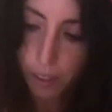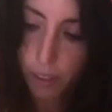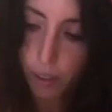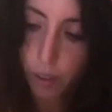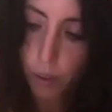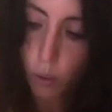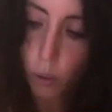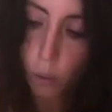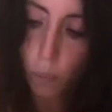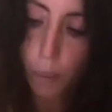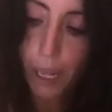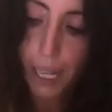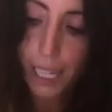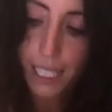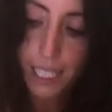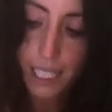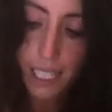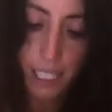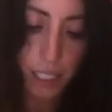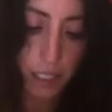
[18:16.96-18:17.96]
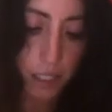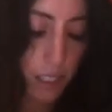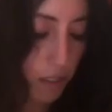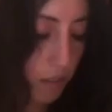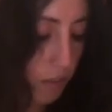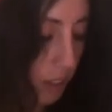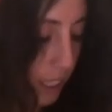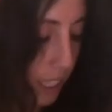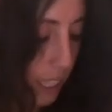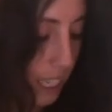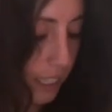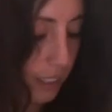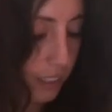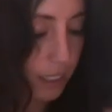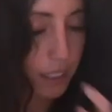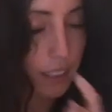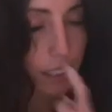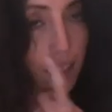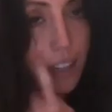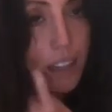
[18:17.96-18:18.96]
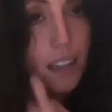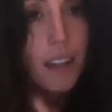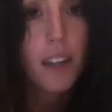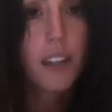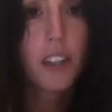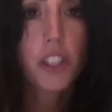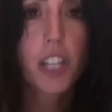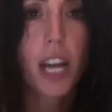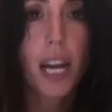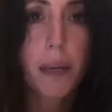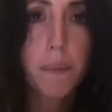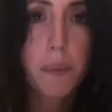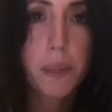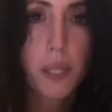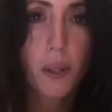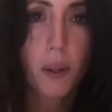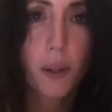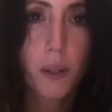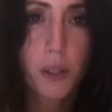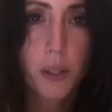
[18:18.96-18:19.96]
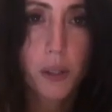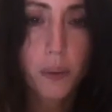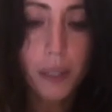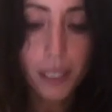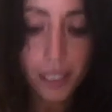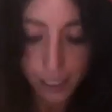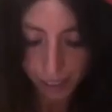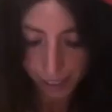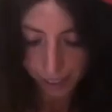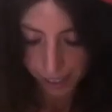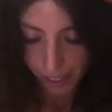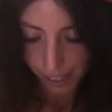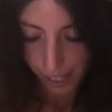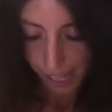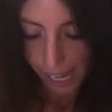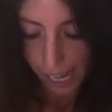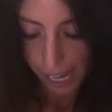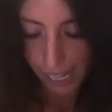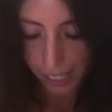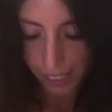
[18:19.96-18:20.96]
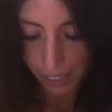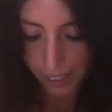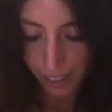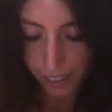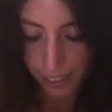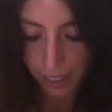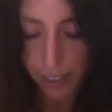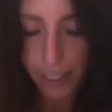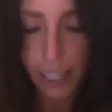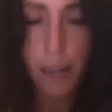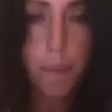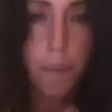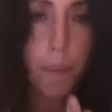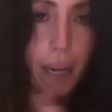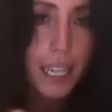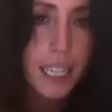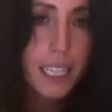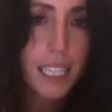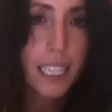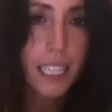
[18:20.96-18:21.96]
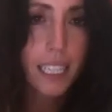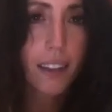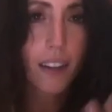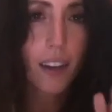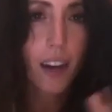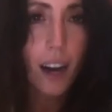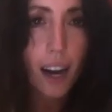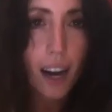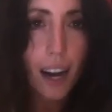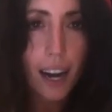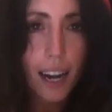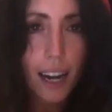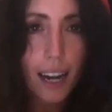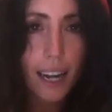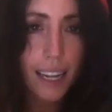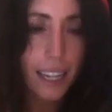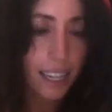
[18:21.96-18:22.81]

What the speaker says: or painting different coloured shapes onto it, and then painting in the eye